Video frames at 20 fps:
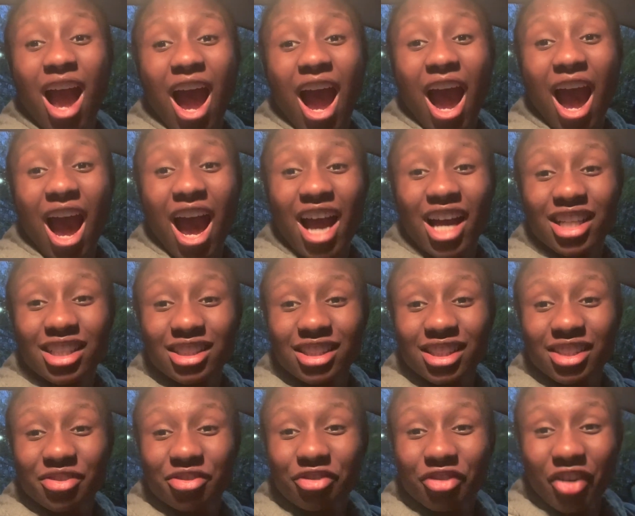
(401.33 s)
and
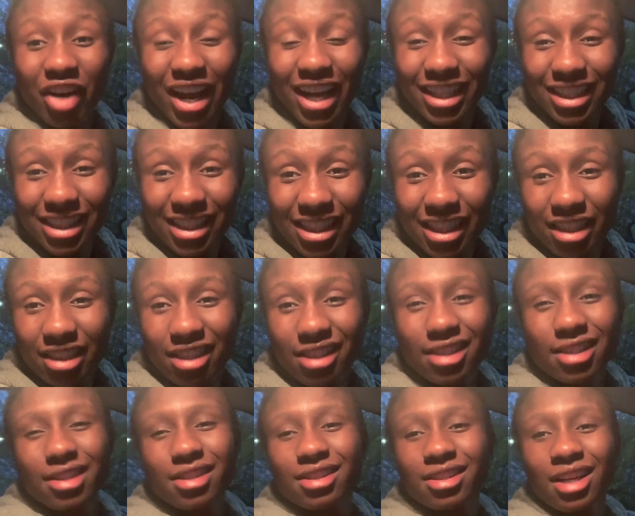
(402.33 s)
Friday
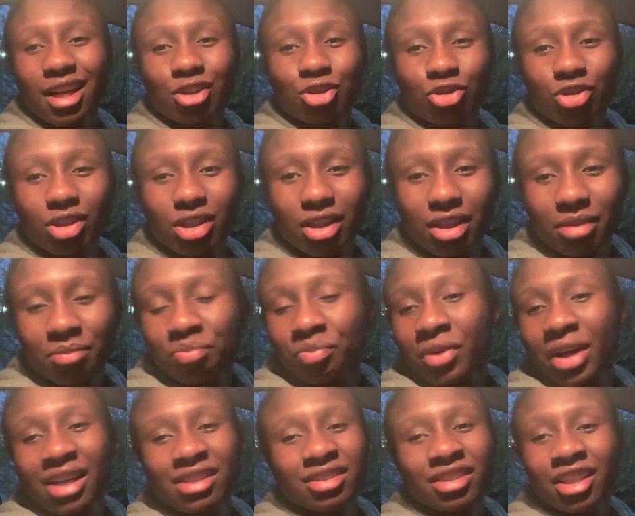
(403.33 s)
this is Saturday
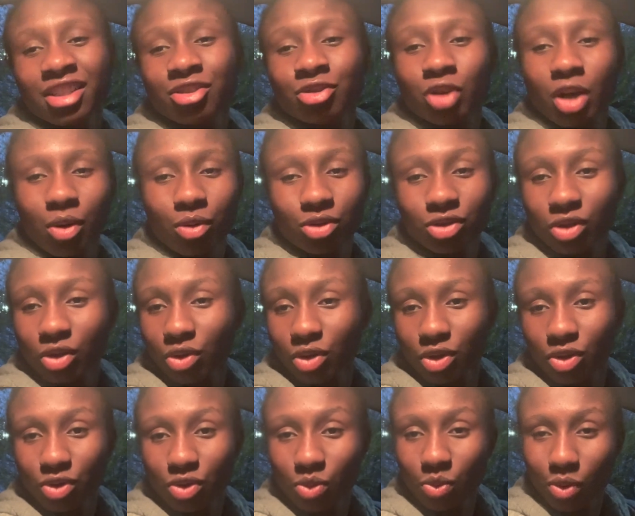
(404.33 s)
I said no I was not
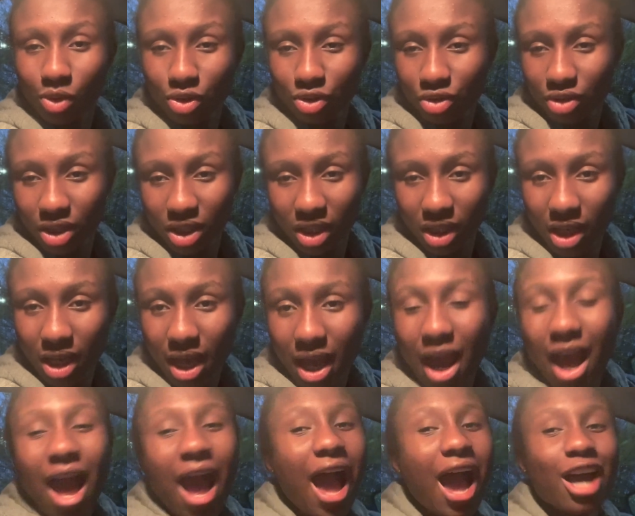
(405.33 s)
going to work today
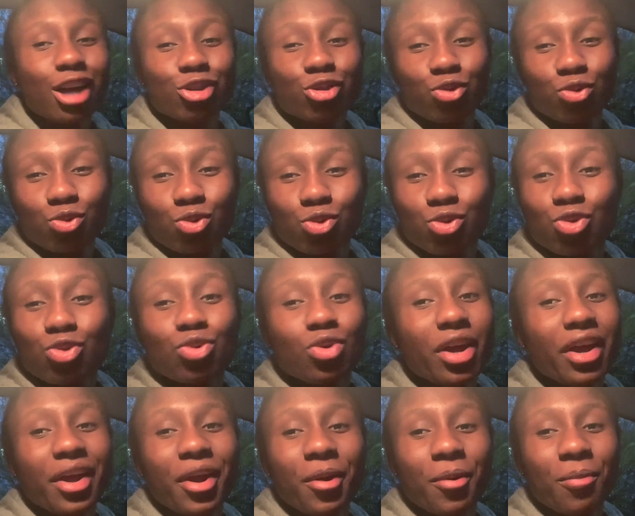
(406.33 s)
I had to
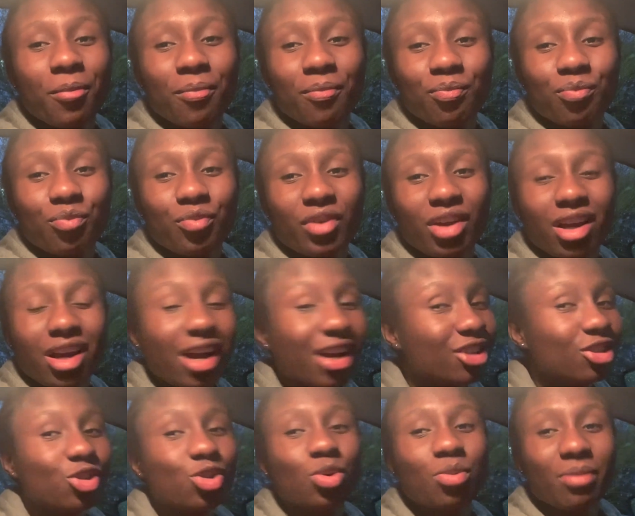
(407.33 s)
um,
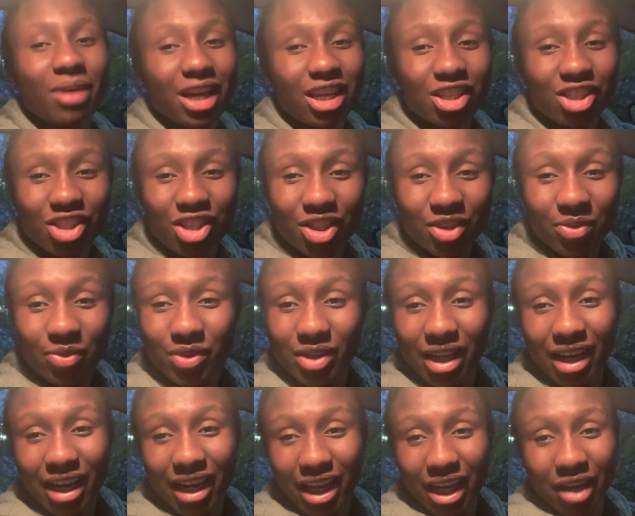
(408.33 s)
cancel my shifts
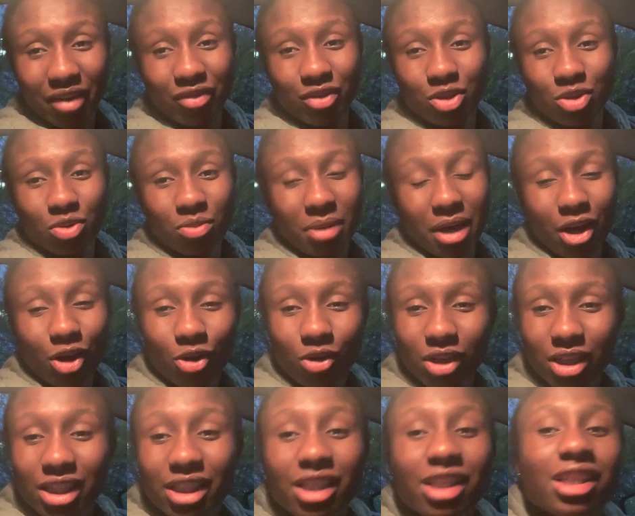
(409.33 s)
and I gave it to my
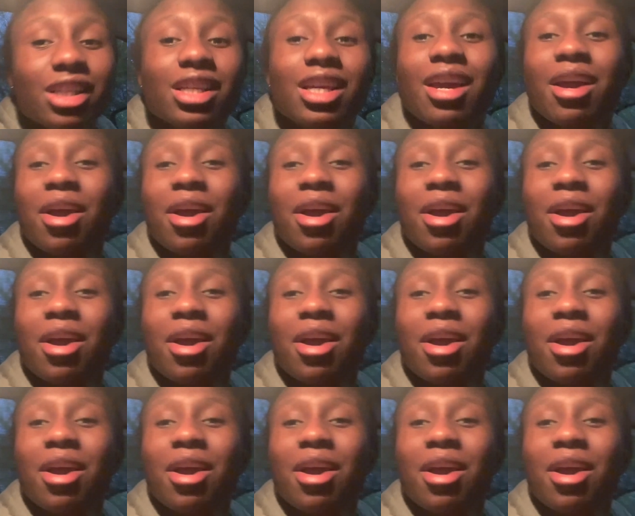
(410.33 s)
colleague.